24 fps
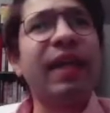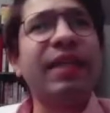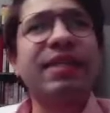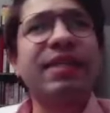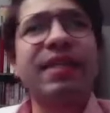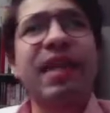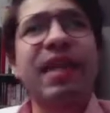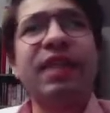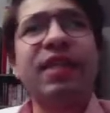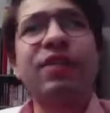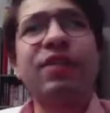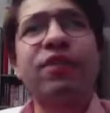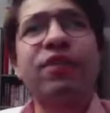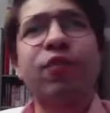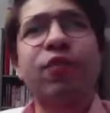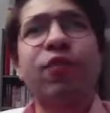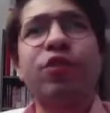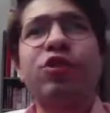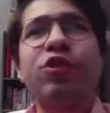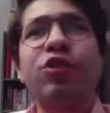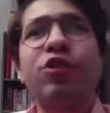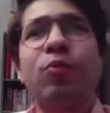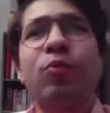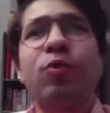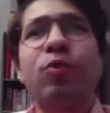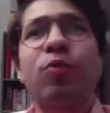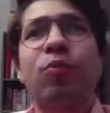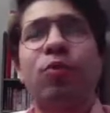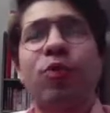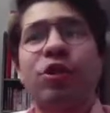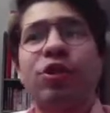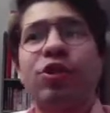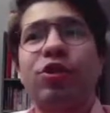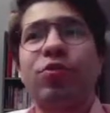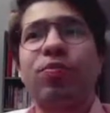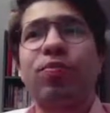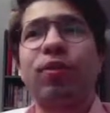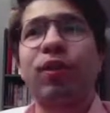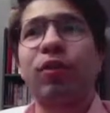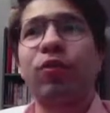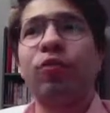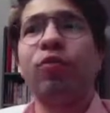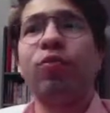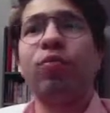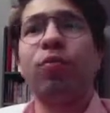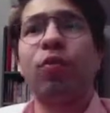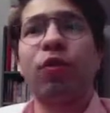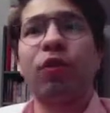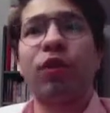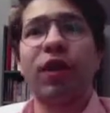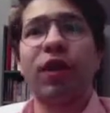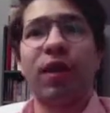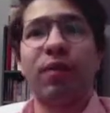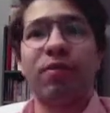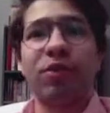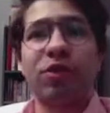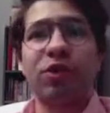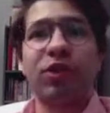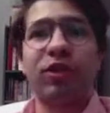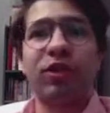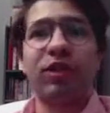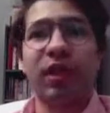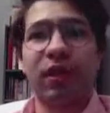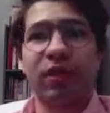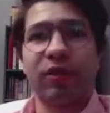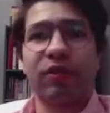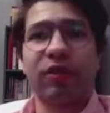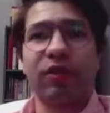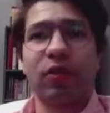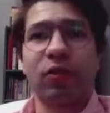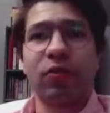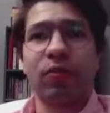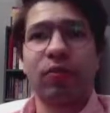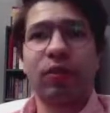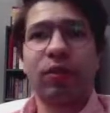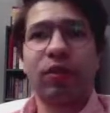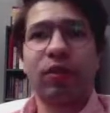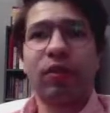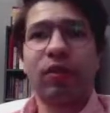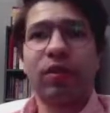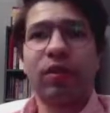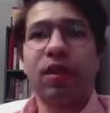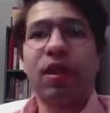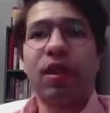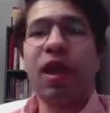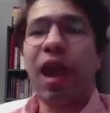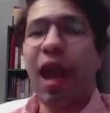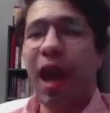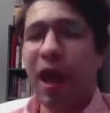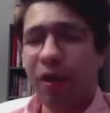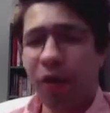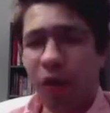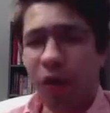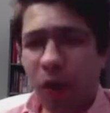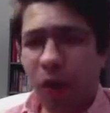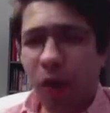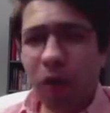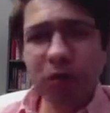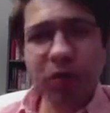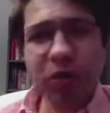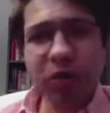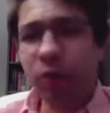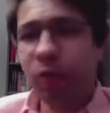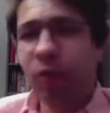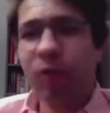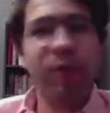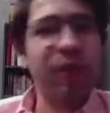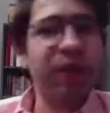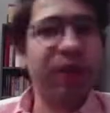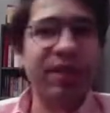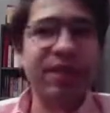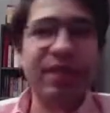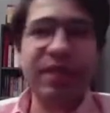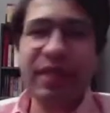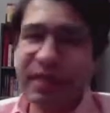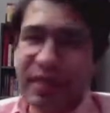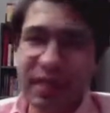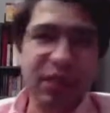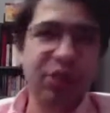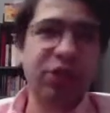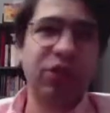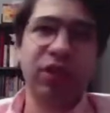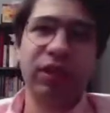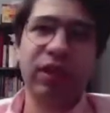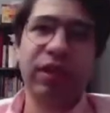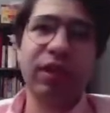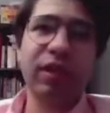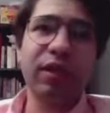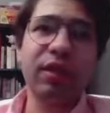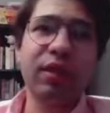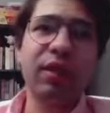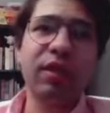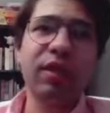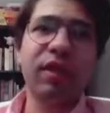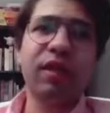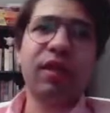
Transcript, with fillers: and it stands for the Super Pressure Balloon Borne Imaging Telescope. And all SuperBIT is essentially